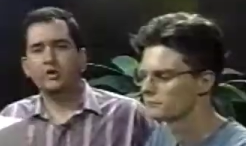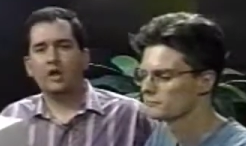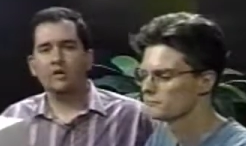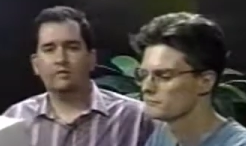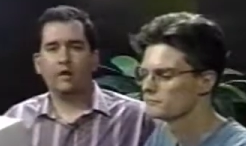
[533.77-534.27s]
Speaker 1: you
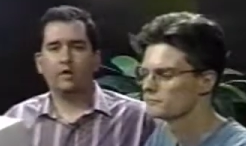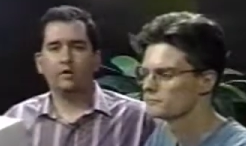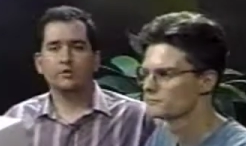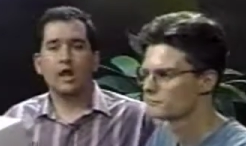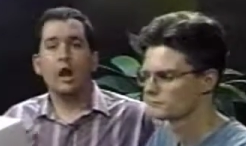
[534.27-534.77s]
get a
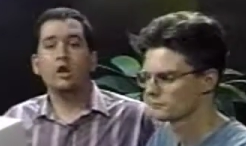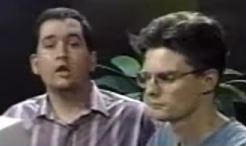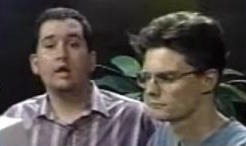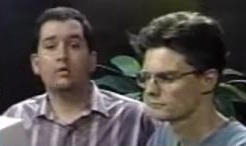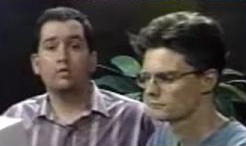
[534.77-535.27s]
virus, how do
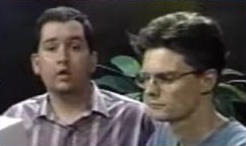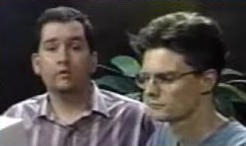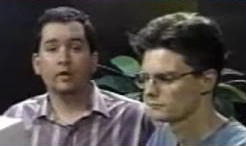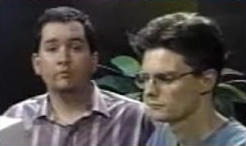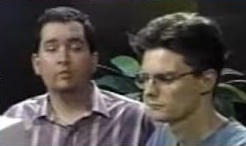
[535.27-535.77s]
you get rid
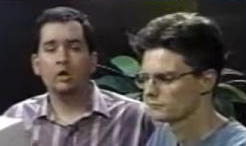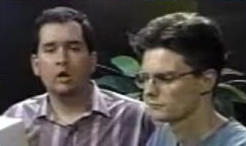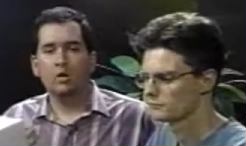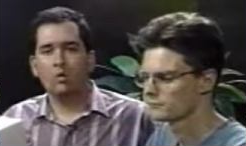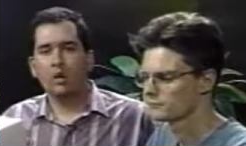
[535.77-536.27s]
of it?
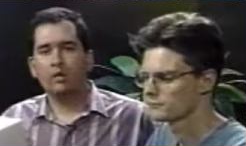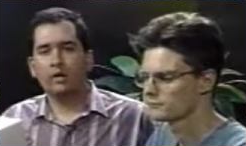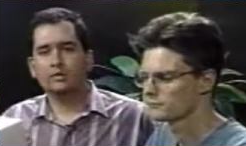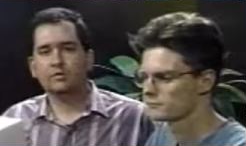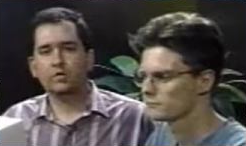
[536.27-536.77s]
Well,
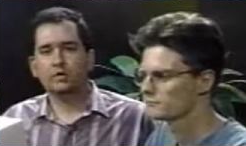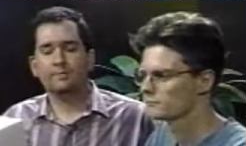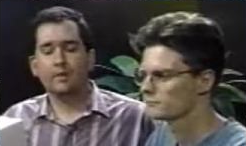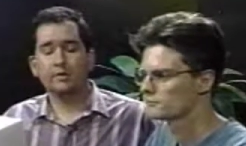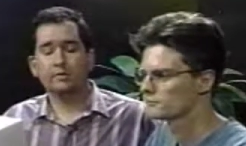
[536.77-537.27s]
that's where a
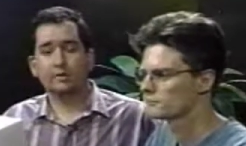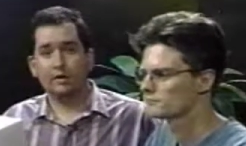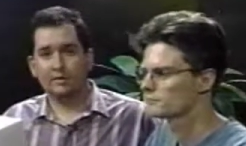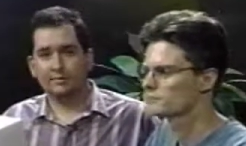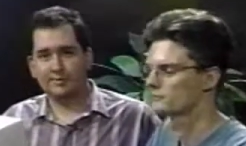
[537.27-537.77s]
spec
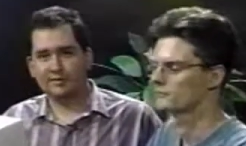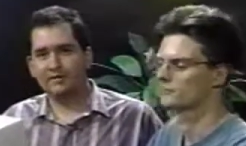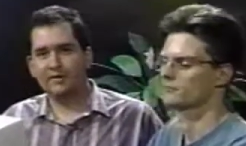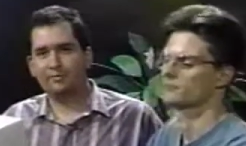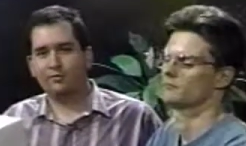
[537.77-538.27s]
uh,
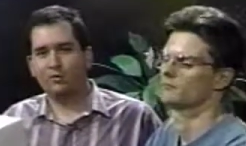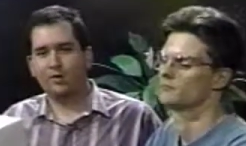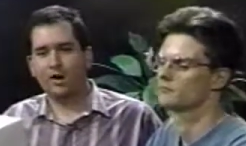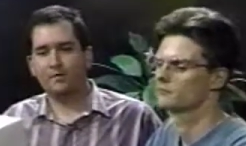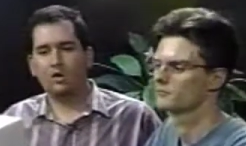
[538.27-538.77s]
specific
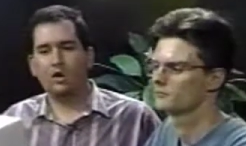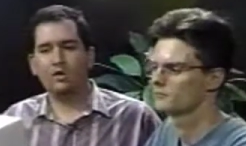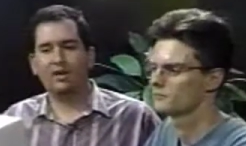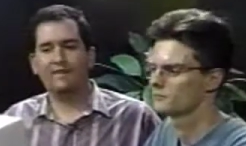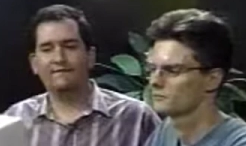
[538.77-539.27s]
program
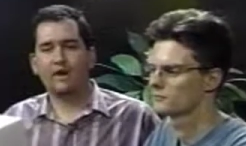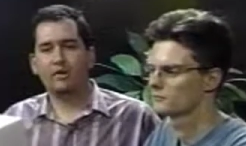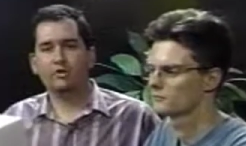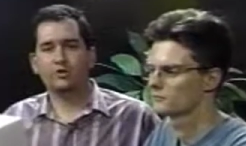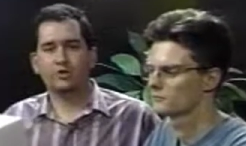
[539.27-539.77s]
called a
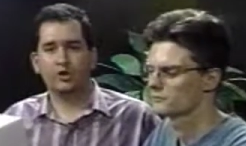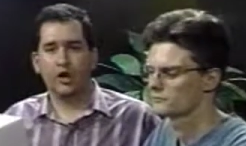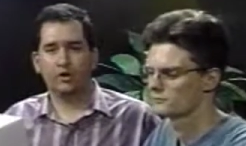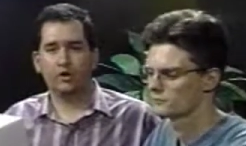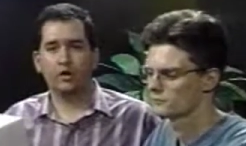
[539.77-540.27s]
virus
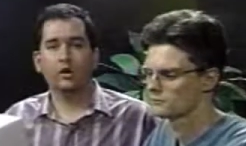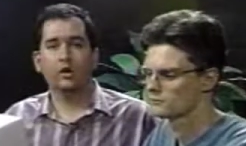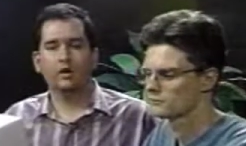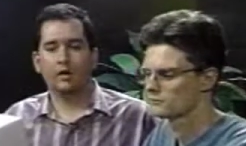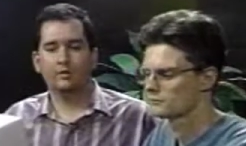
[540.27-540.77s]
checker
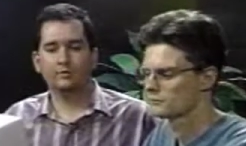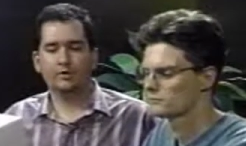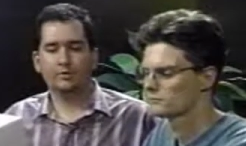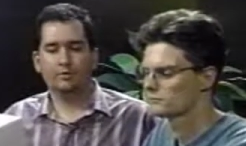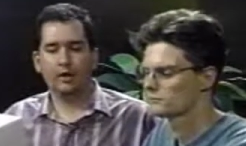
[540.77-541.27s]
comes
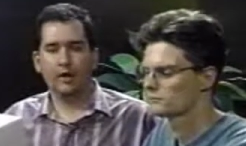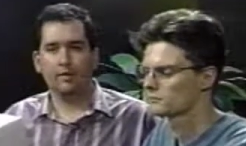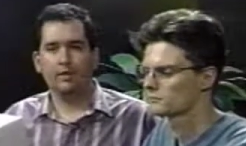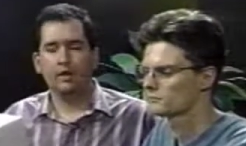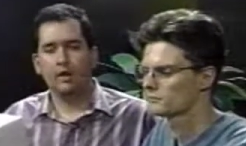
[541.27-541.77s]
into
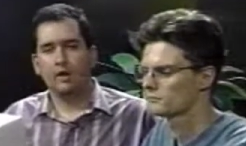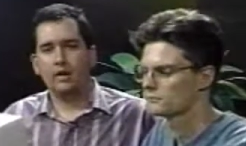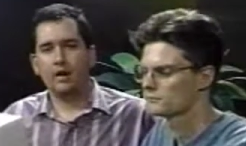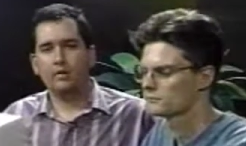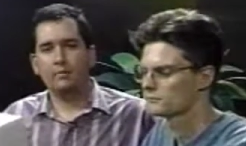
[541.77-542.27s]
play.
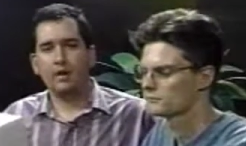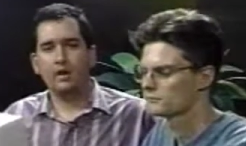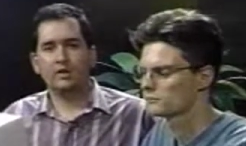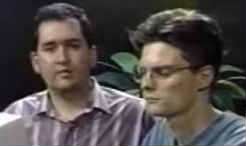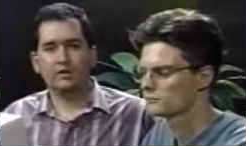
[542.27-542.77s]
Now, there are
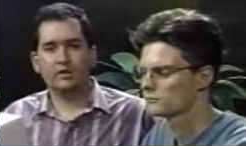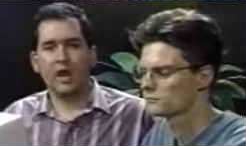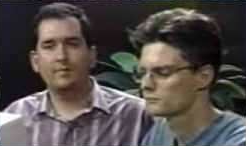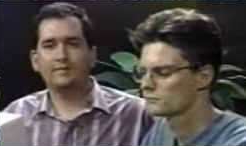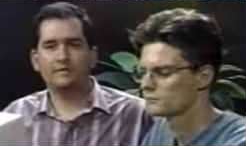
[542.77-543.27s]
many different
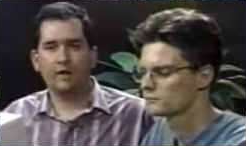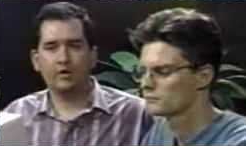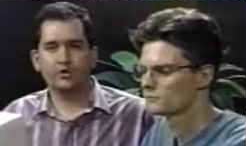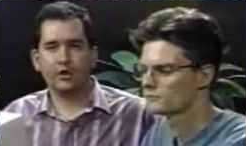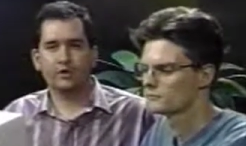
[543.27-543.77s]
types of
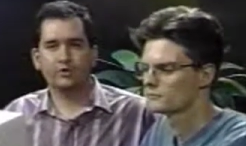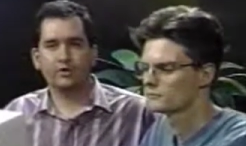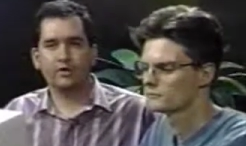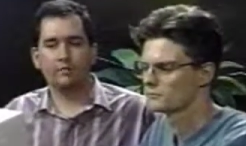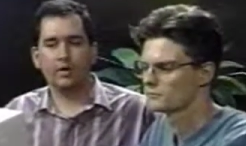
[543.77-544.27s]
virus checkers on the